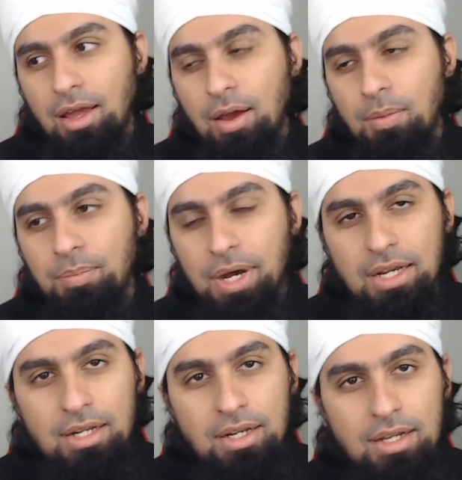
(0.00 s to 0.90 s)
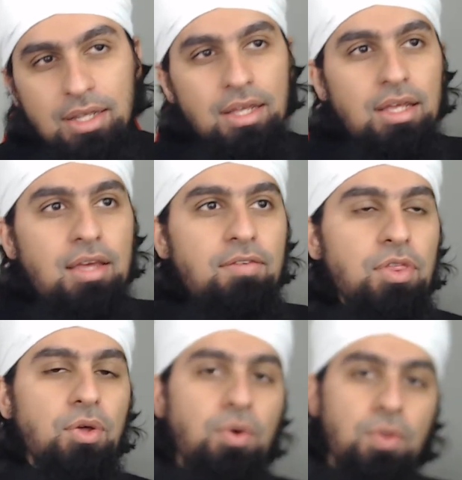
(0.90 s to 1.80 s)
But
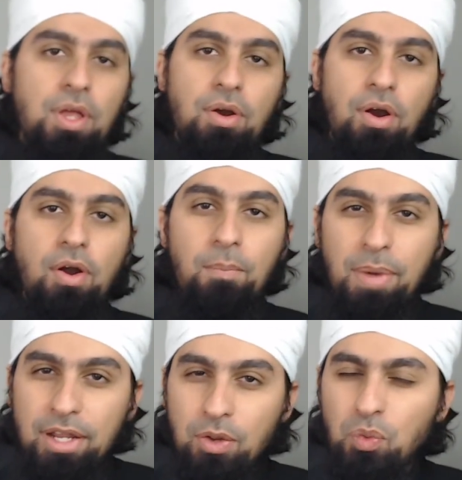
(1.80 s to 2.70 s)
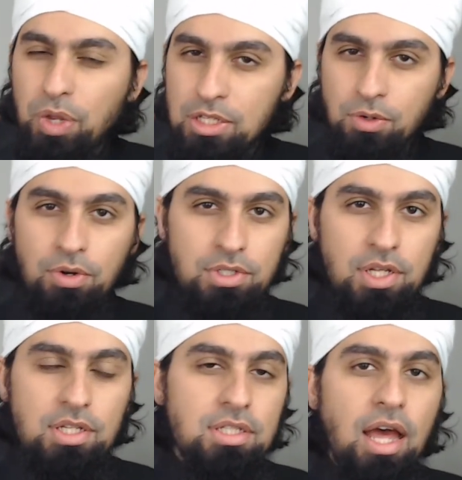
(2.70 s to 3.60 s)
even though there are many
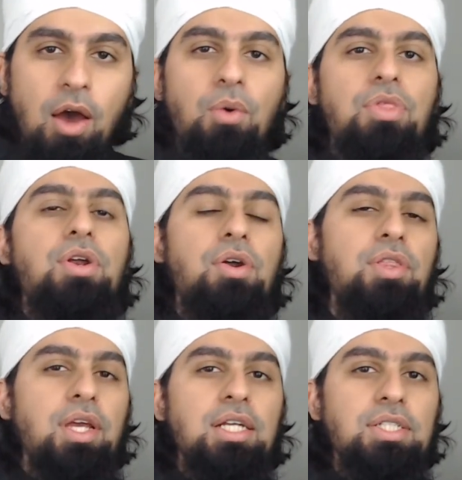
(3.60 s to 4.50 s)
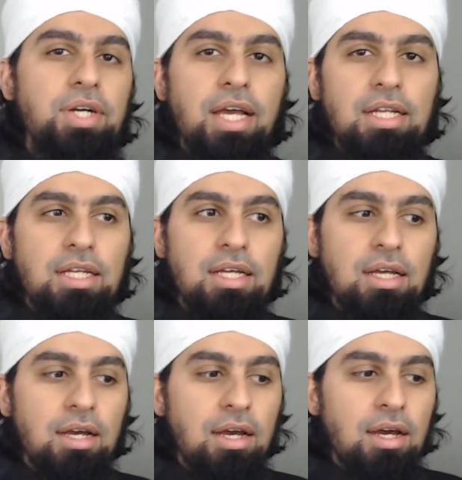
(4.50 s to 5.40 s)
resources out there on the internet,
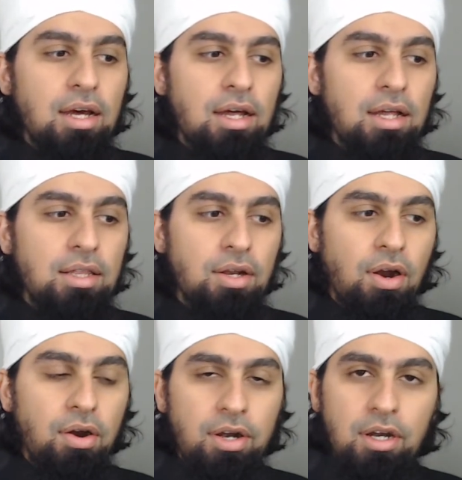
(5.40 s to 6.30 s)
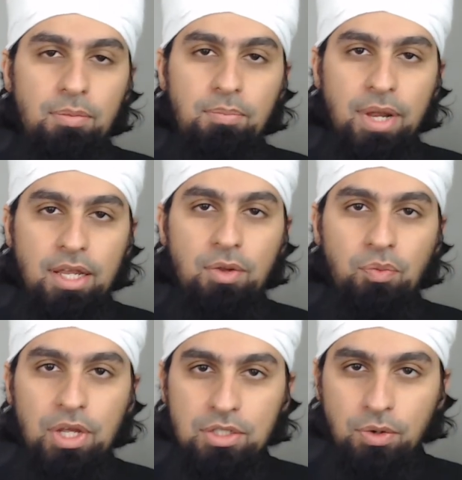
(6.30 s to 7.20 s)
there aren't many
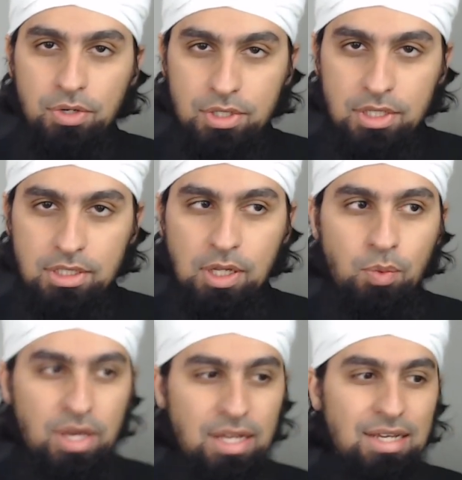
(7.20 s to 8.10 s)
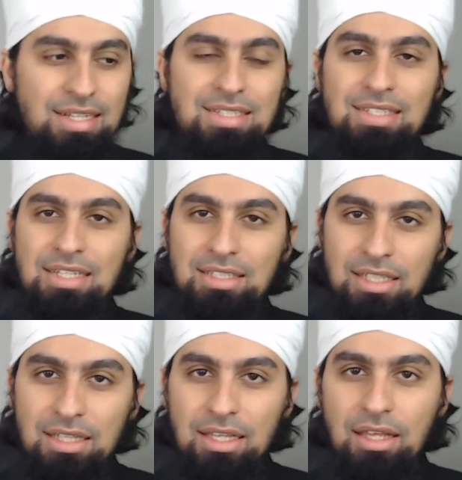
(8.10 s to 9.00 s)
resources that we can
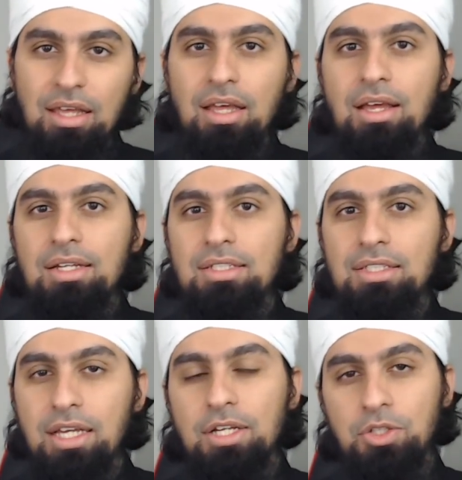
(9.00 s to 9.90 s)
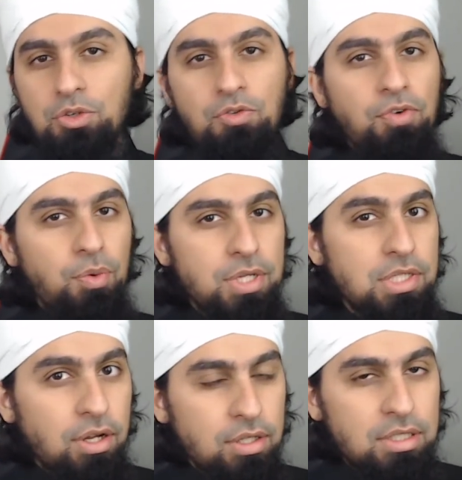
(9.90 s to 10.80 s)
consistently stick to for
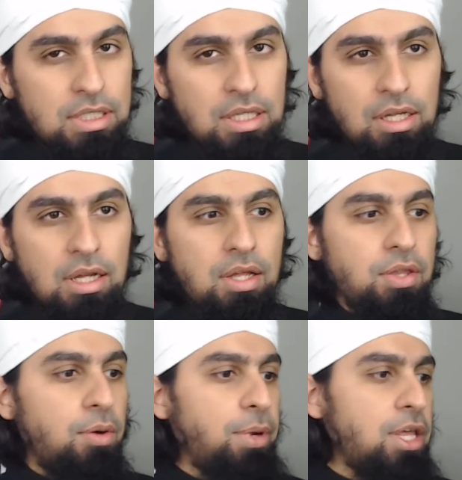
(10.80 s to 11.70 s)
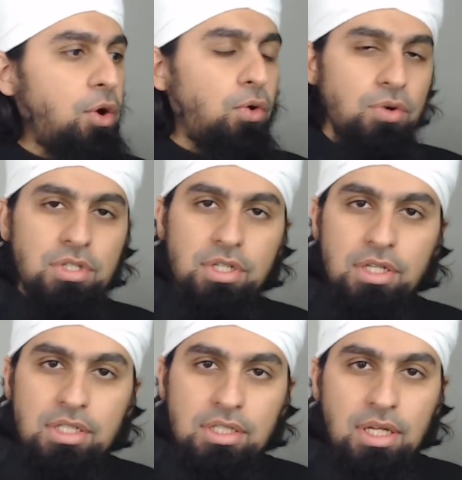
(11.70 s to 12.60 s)
results. There are many
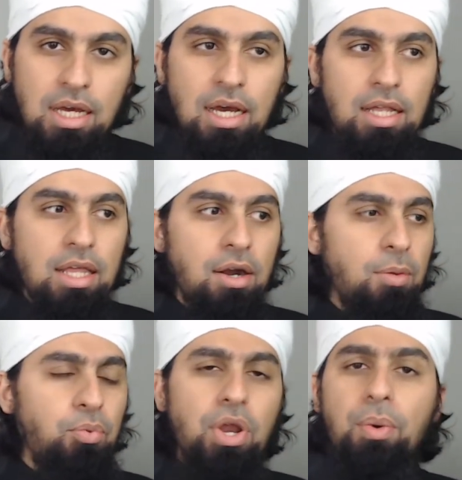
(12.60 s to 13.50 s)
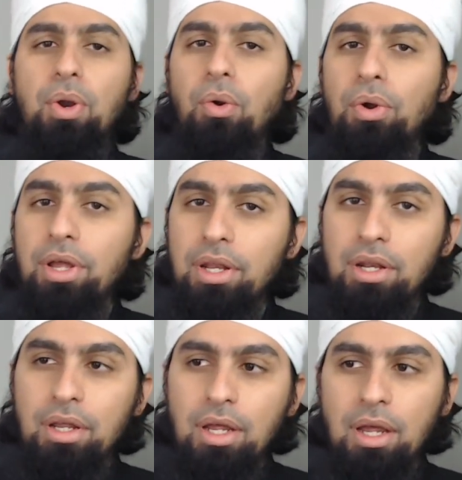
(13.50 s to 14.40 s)
courses that are
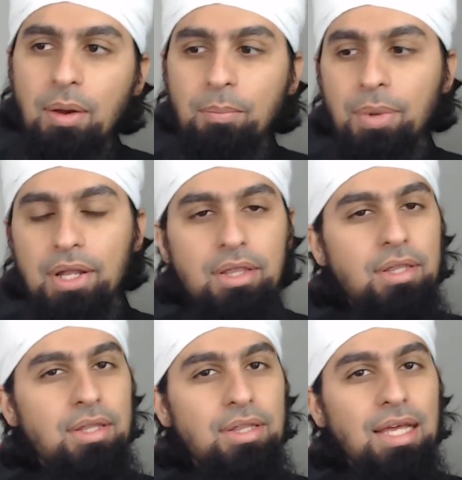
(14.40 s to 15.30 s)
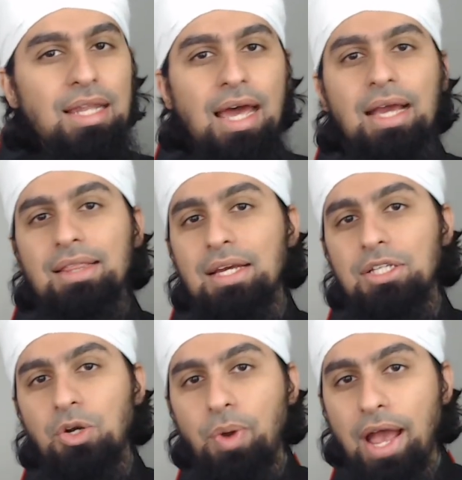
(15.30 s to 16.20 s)
pre-recorded, but they lack the
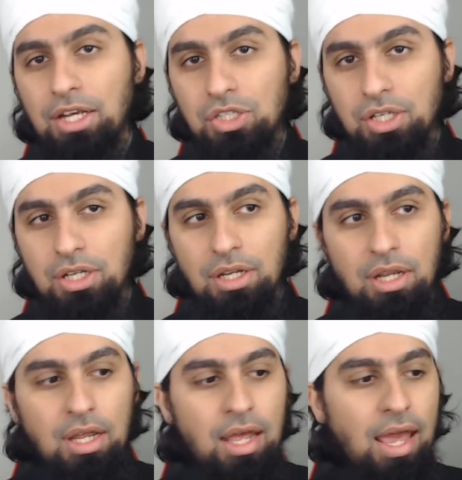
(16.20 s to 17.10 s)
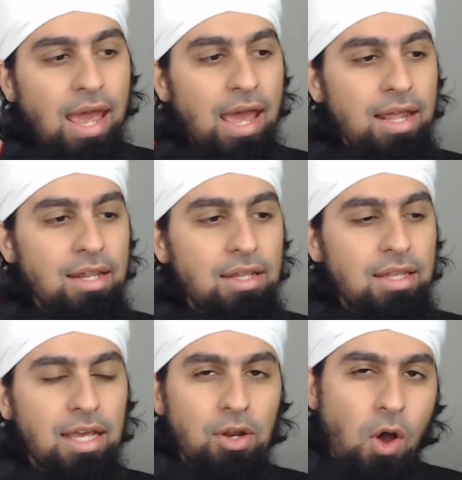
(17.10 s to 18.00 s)
interaction, and
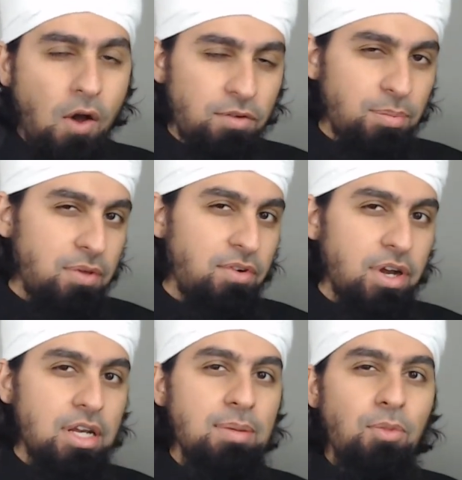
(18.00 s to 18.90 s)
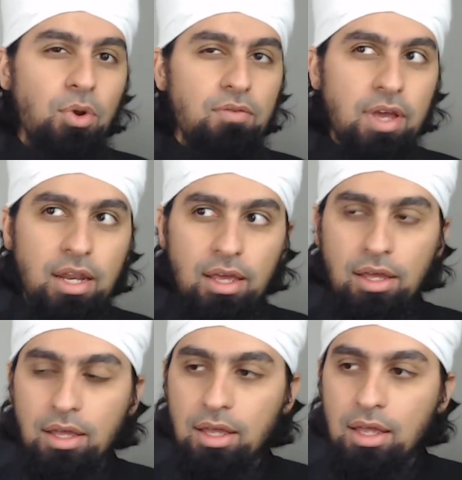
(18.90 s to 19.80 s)
they can often be very
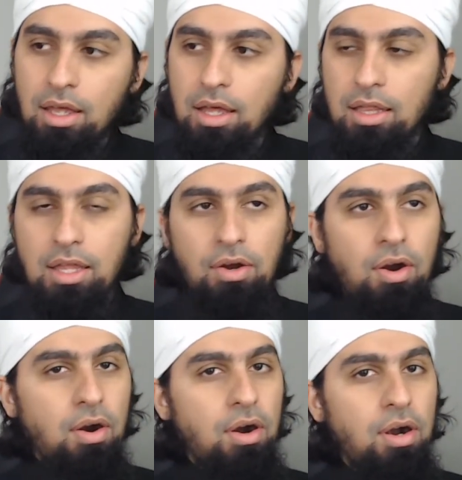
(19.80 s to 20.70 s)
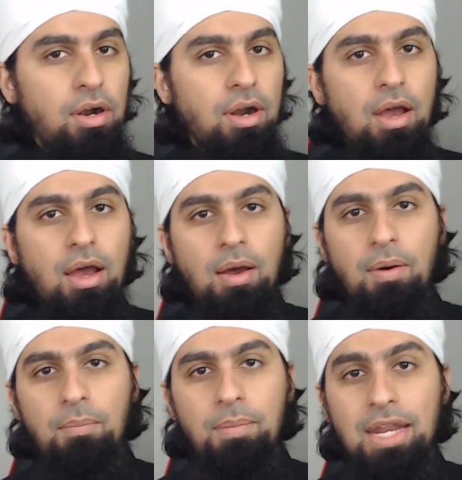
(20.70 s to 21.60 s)
demotivating. There are
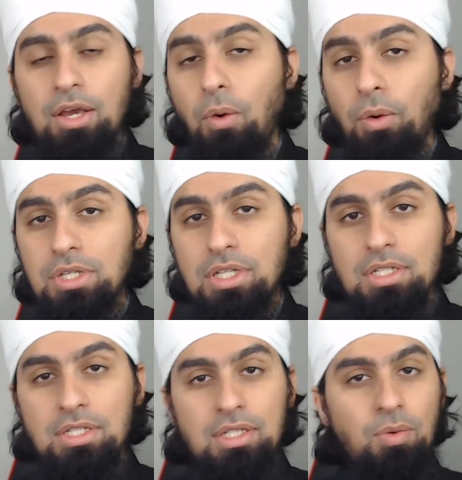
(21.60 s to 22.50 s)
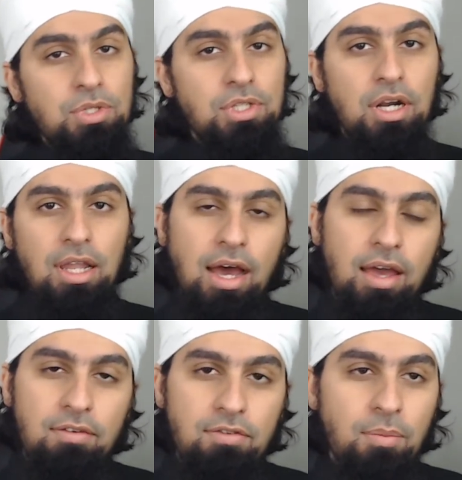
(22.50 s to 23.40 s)
many courses which are
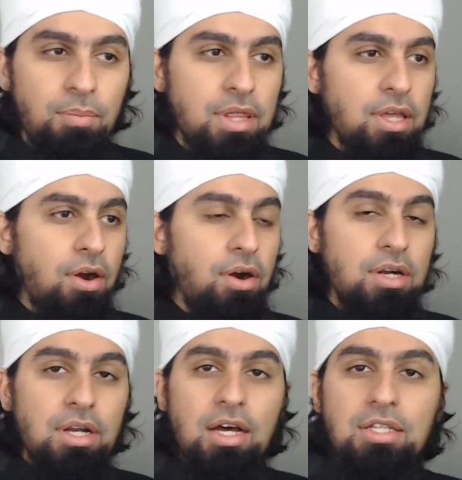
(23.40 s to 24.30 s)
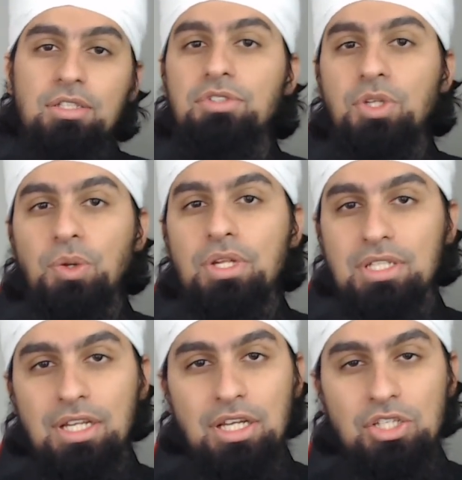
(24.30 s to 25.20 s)
live, but there are tons of
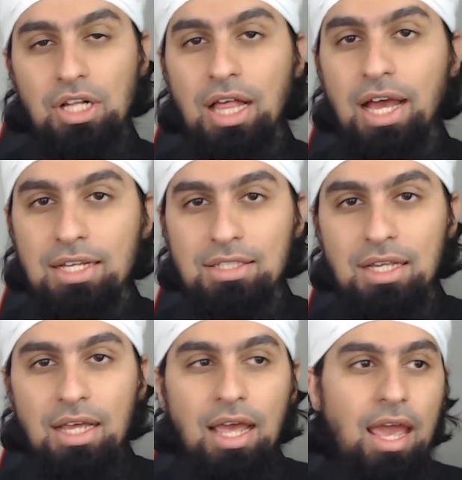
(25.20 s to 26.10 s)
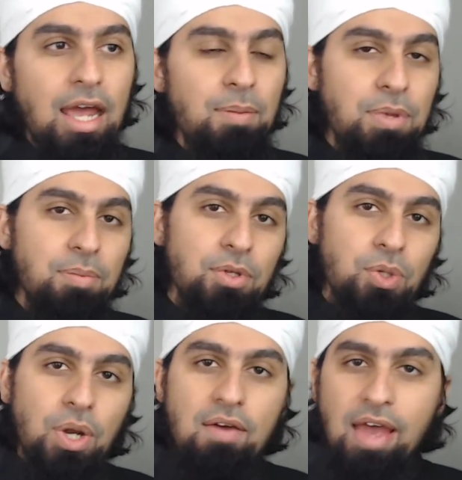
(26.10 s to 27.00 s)
students in each class, and people
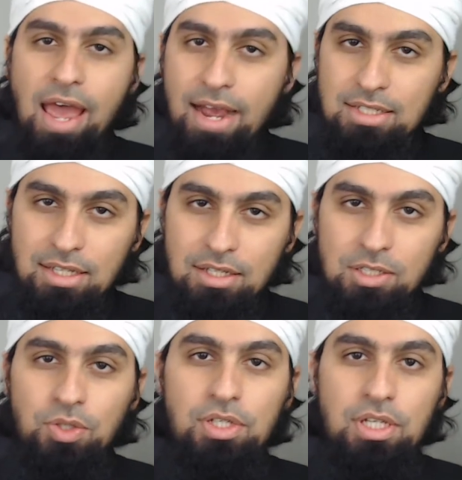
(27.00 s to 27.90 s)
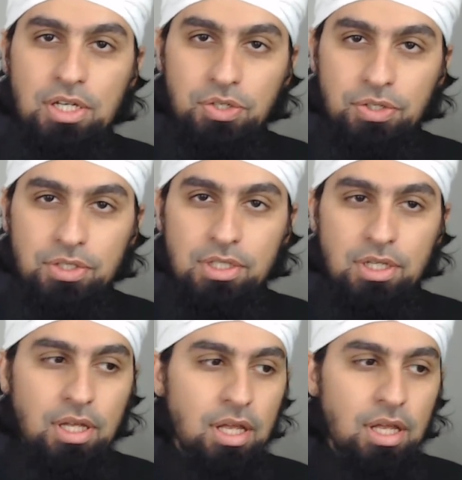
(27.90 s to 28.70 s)
don't have access to the teachers.